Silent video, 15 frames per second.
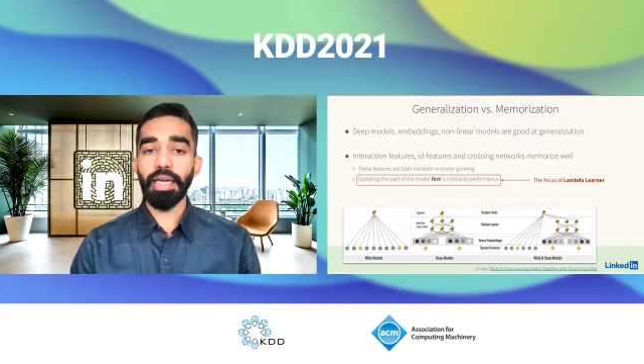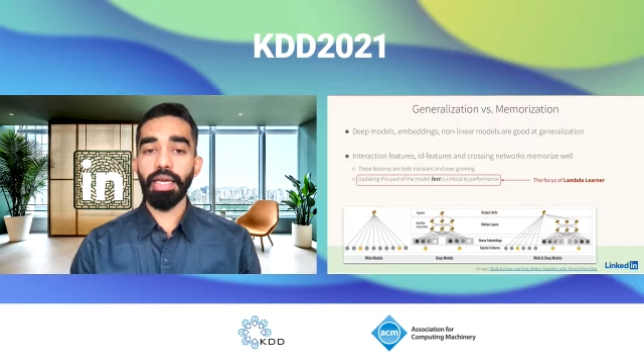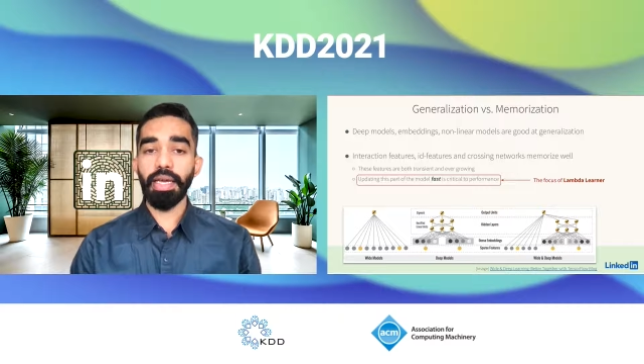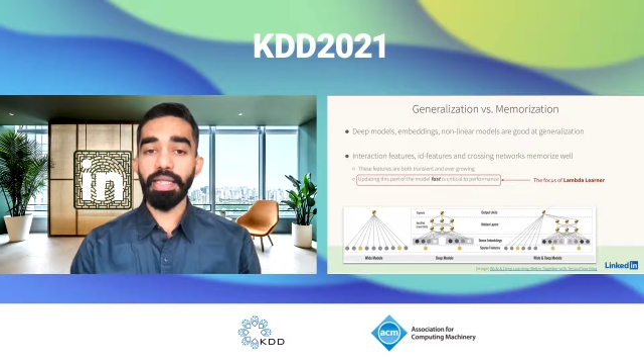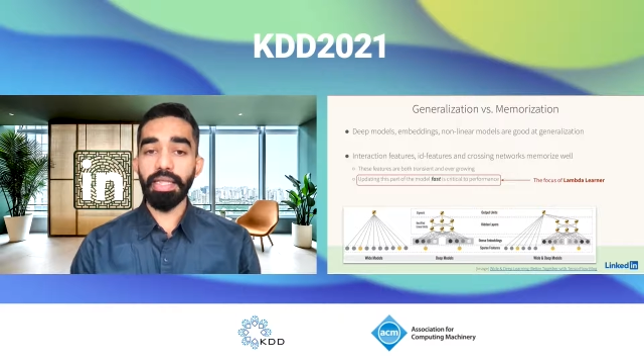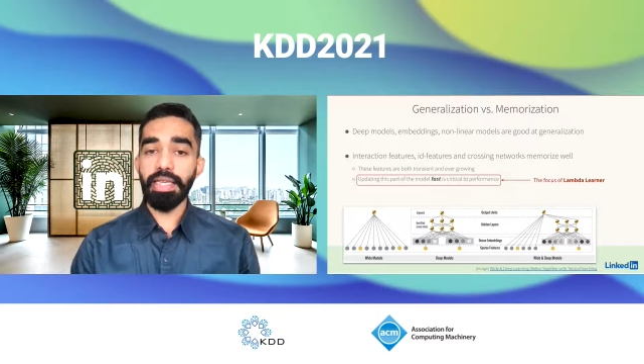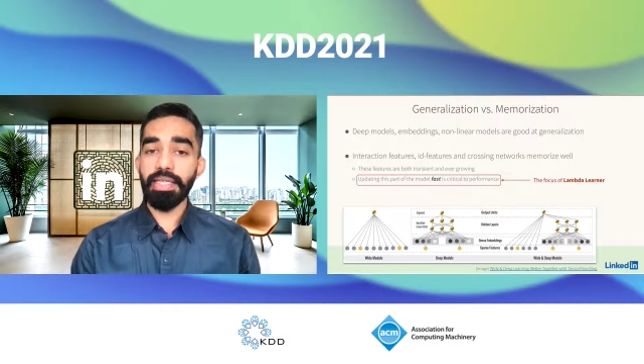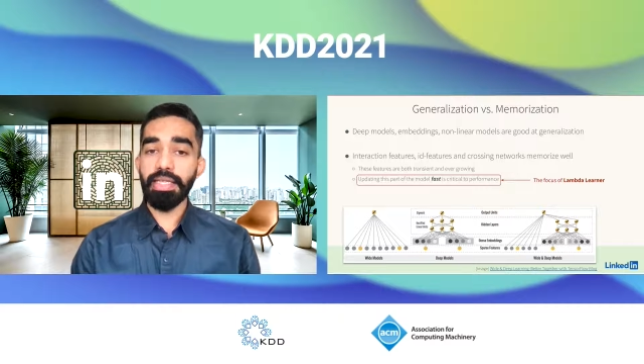
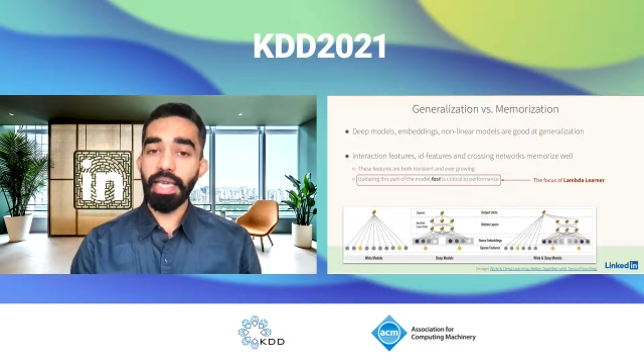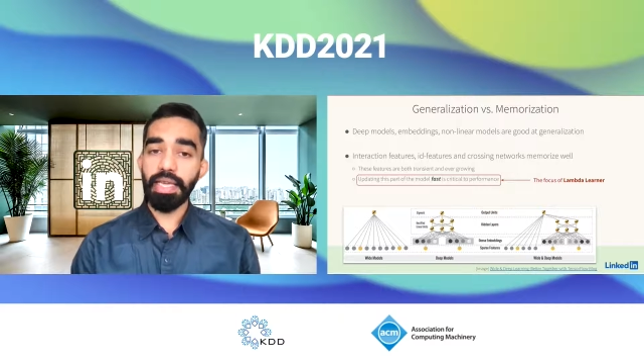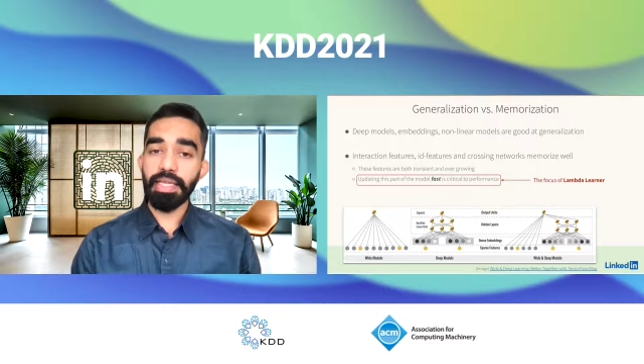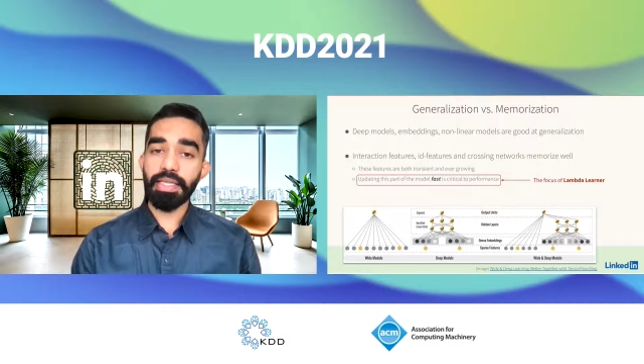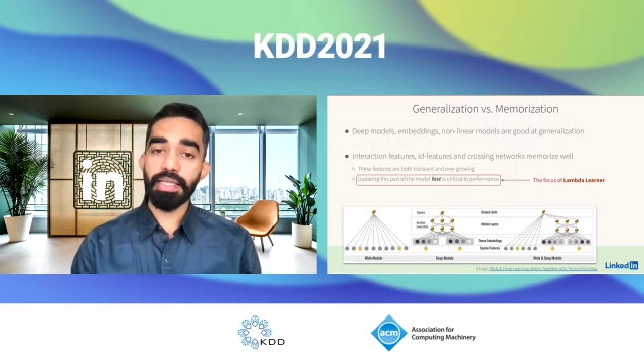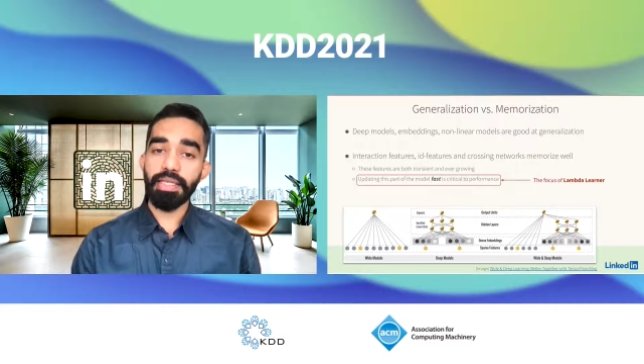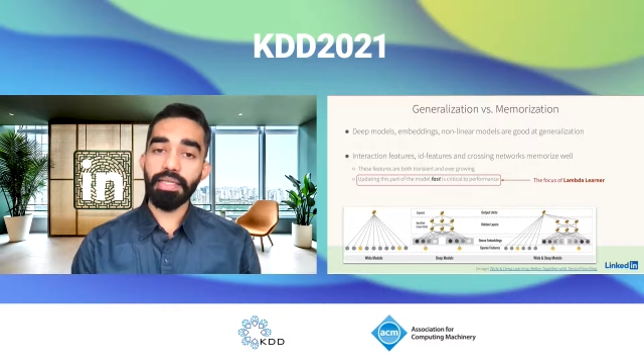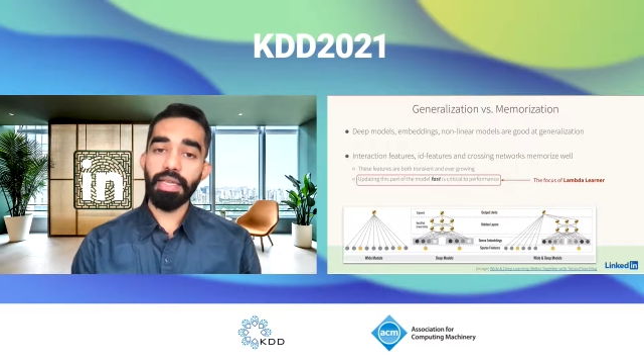In these
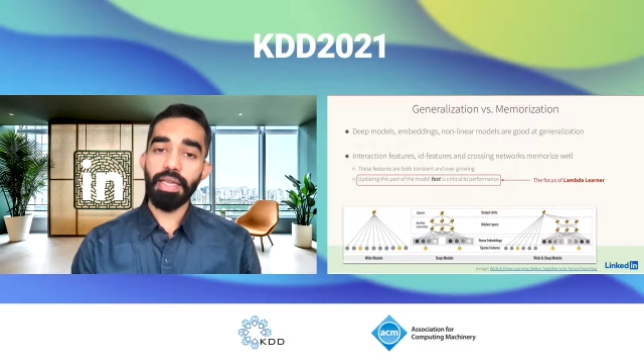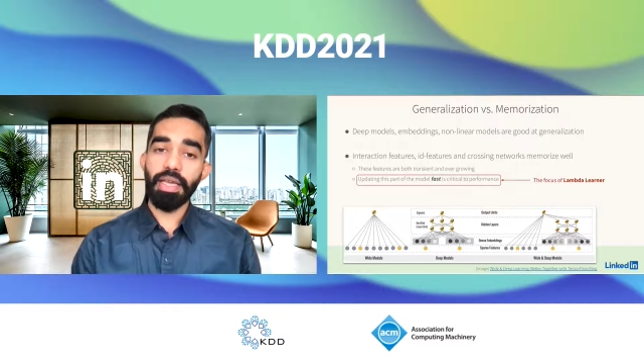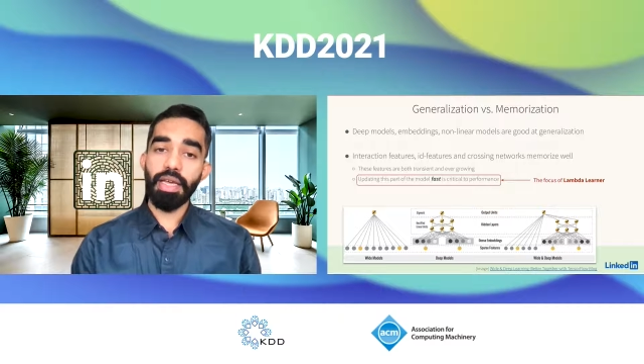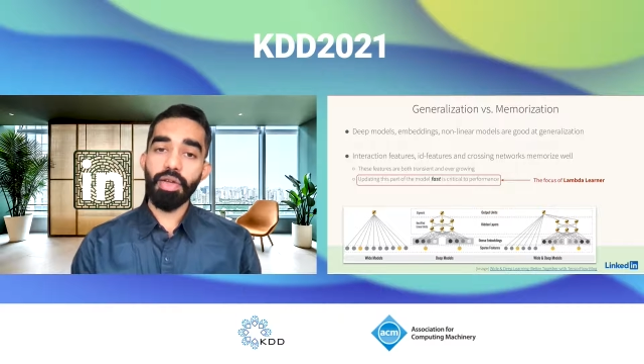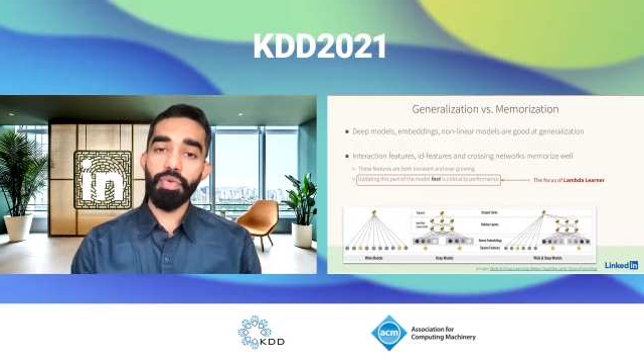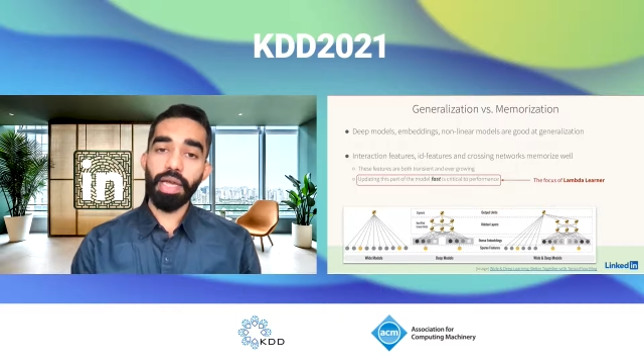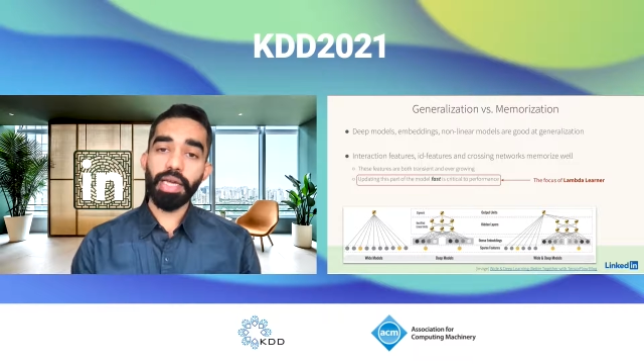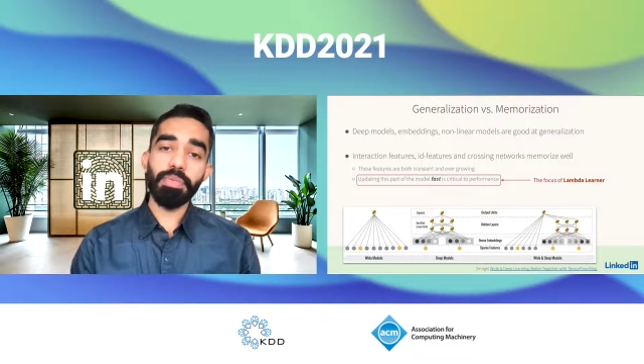cases,
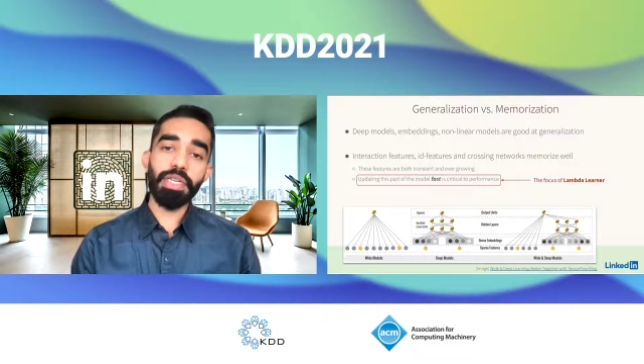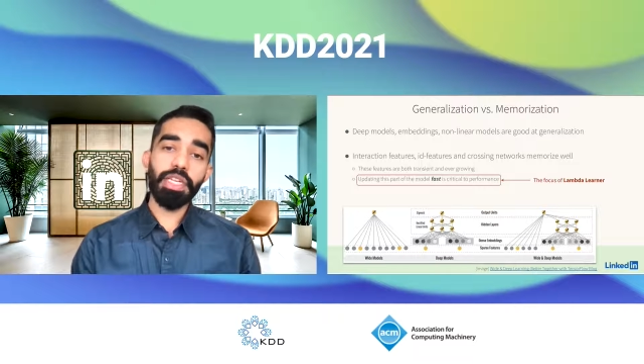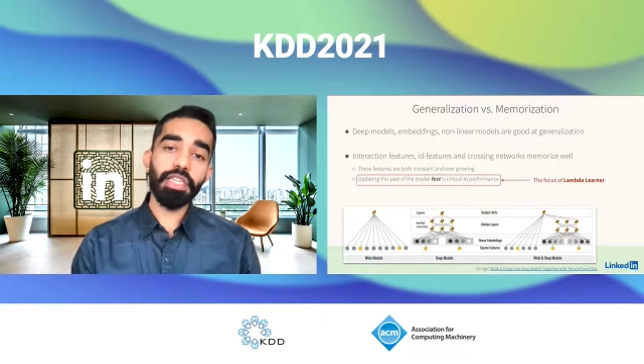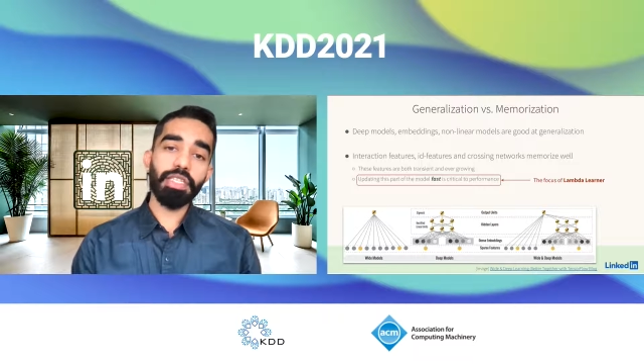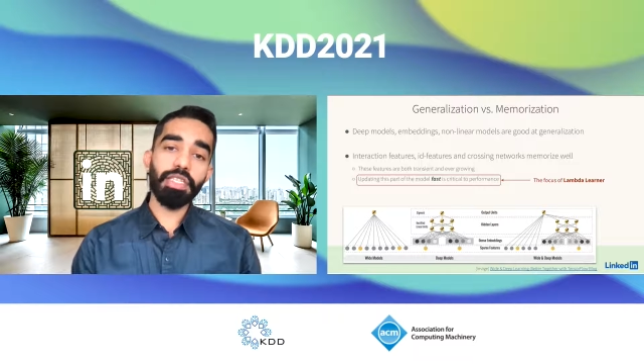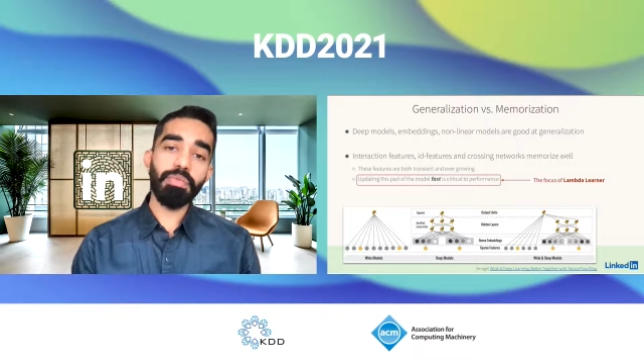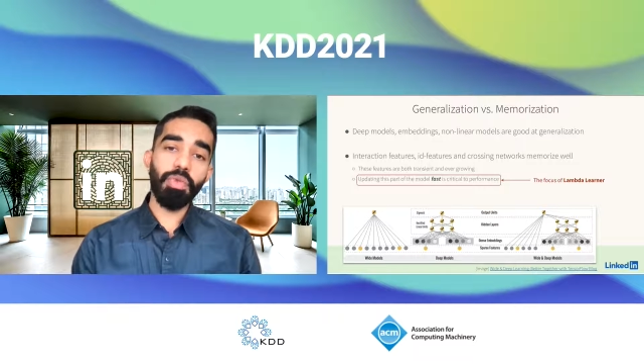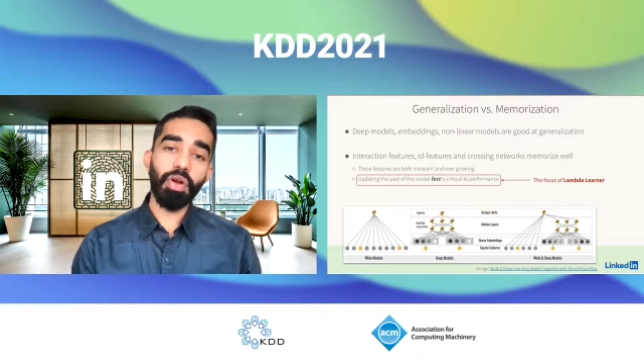
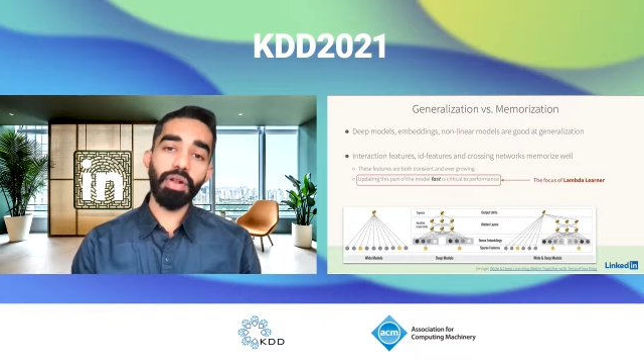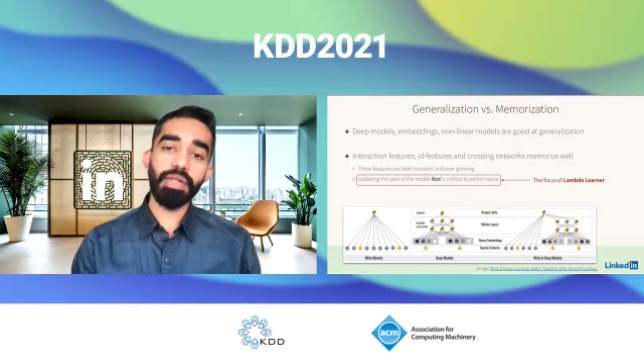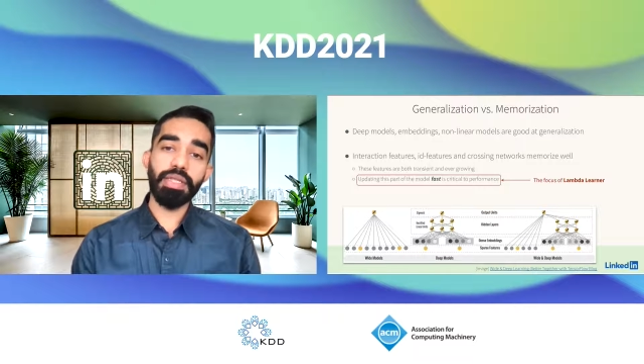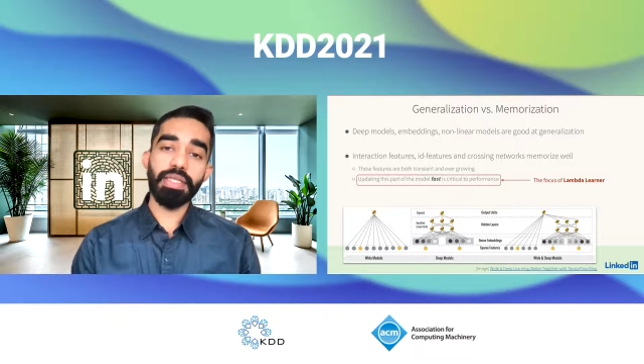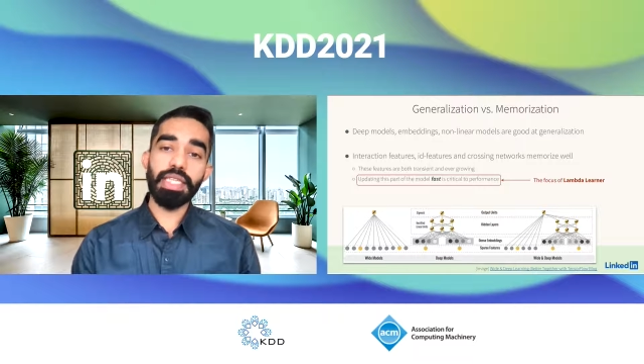recommendation models